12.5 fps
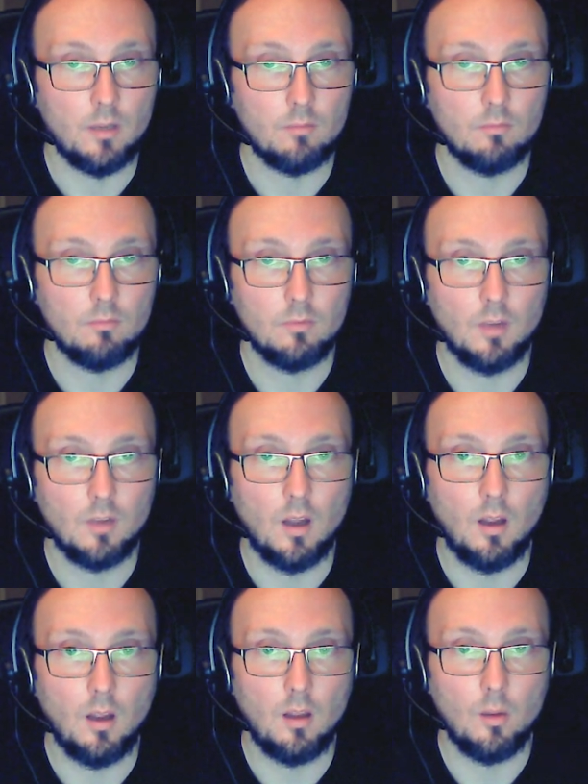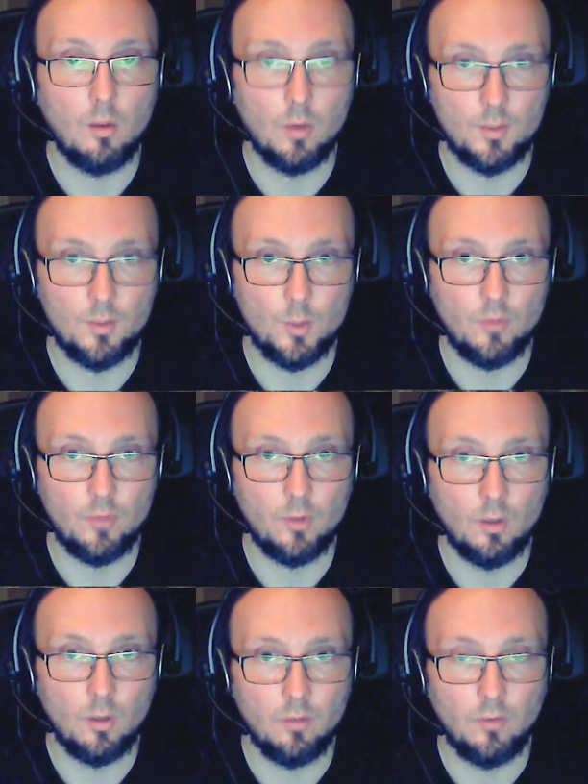long exposure
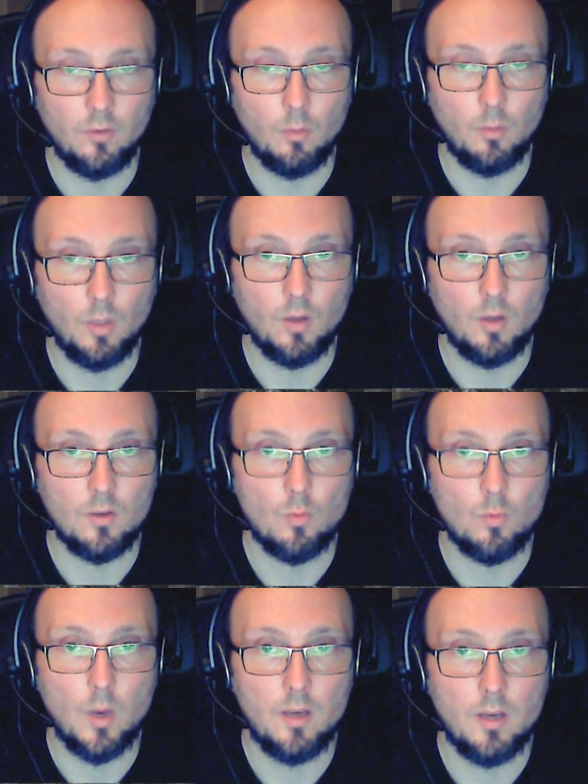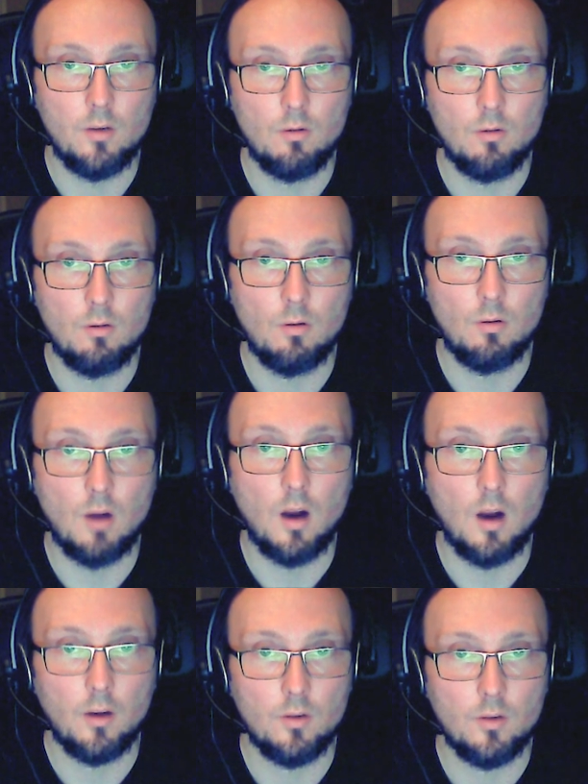photography, because when you are
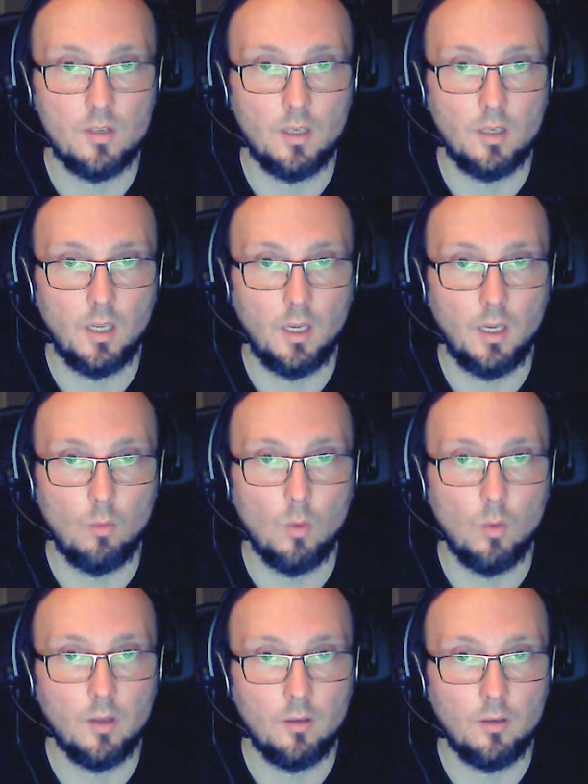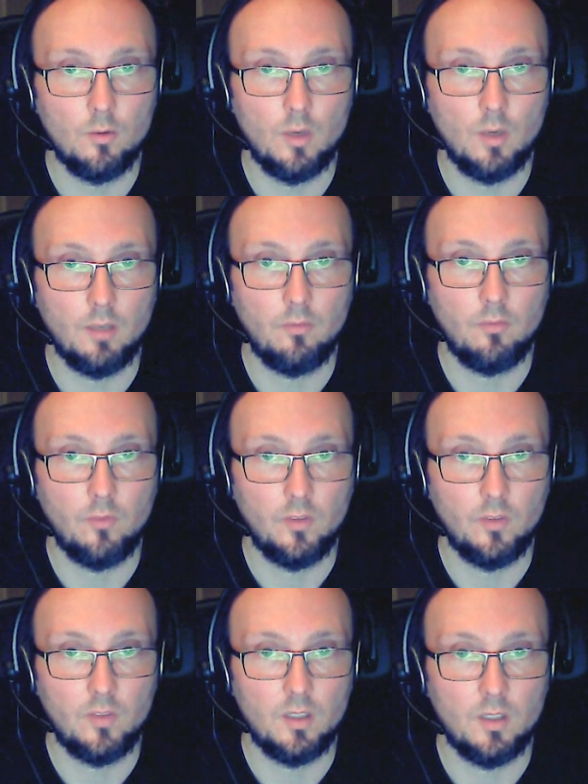using a
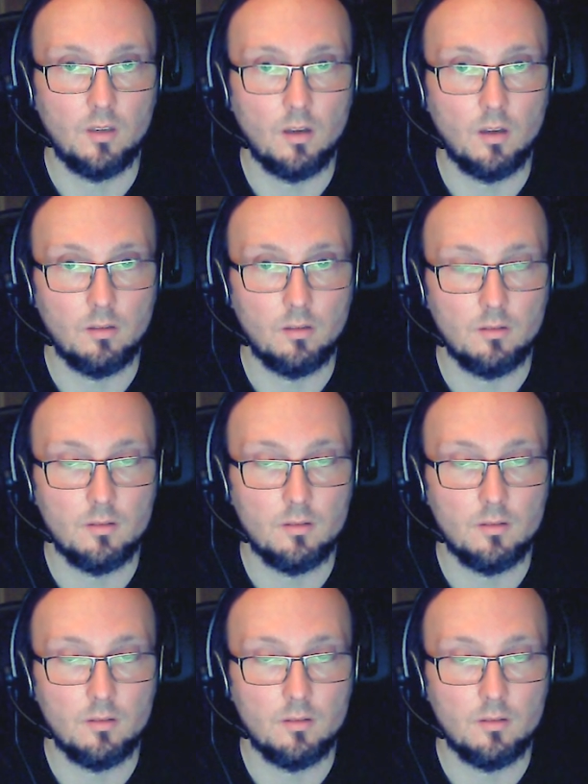$150